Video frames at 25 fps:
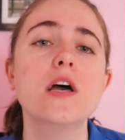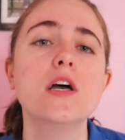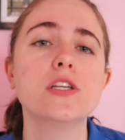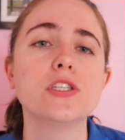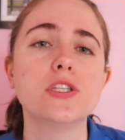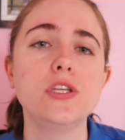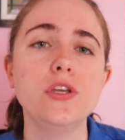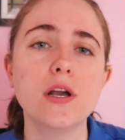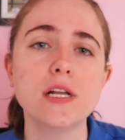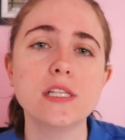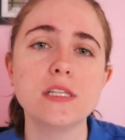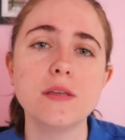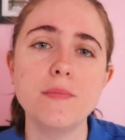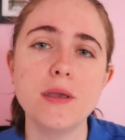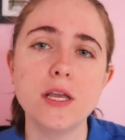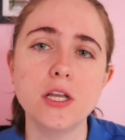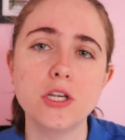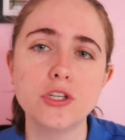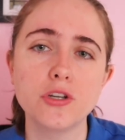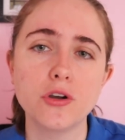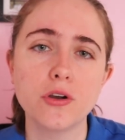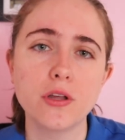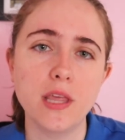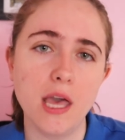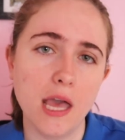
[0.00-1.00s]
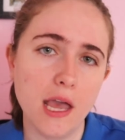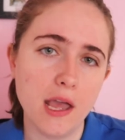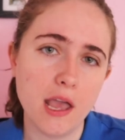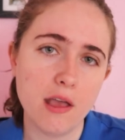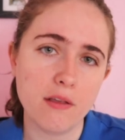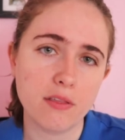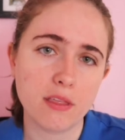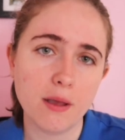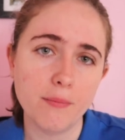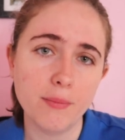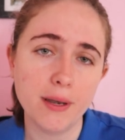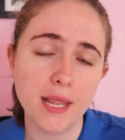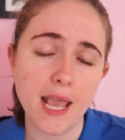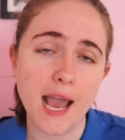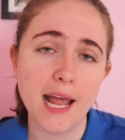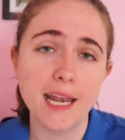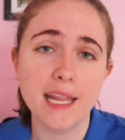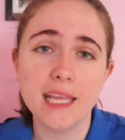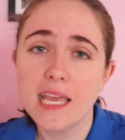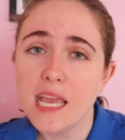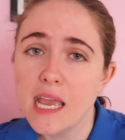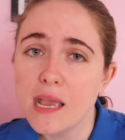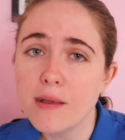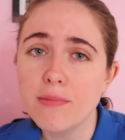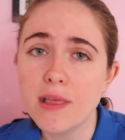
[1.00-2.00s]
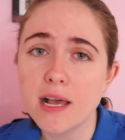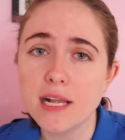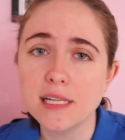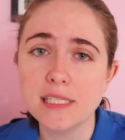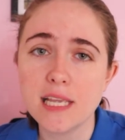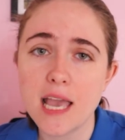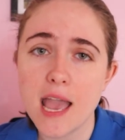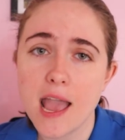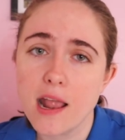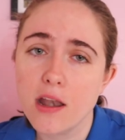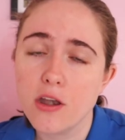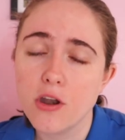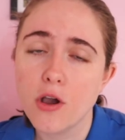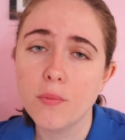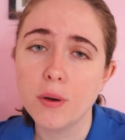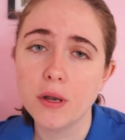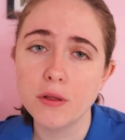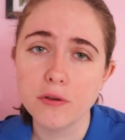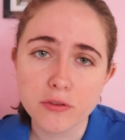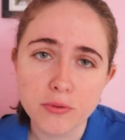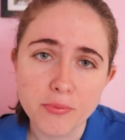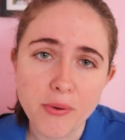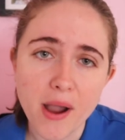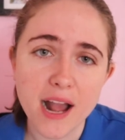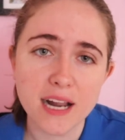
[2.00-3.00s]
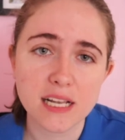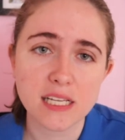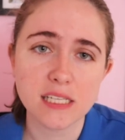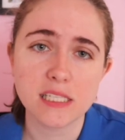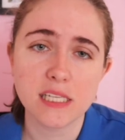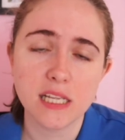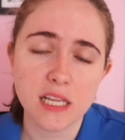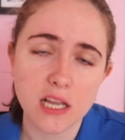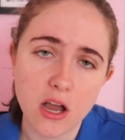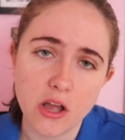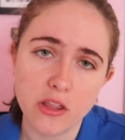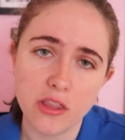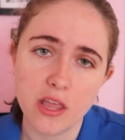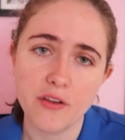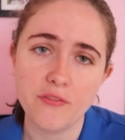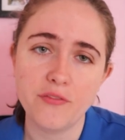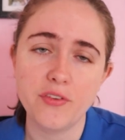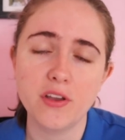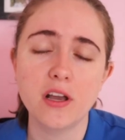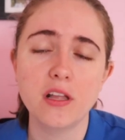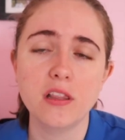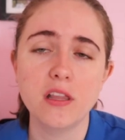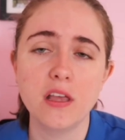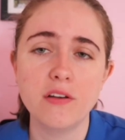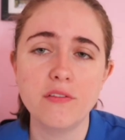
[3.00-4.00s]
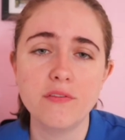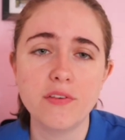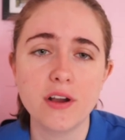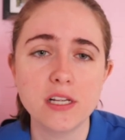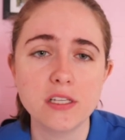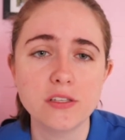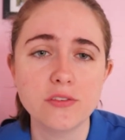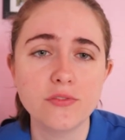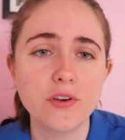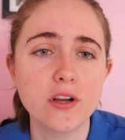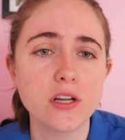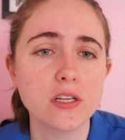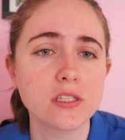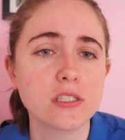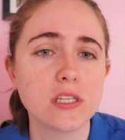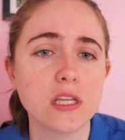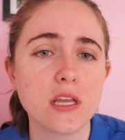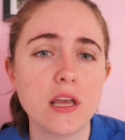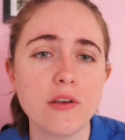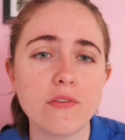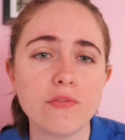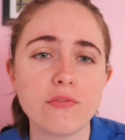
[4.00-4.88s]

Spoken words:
So you had to make sure that if somebody had a game that day, nobody was practicing on that field and vice versa.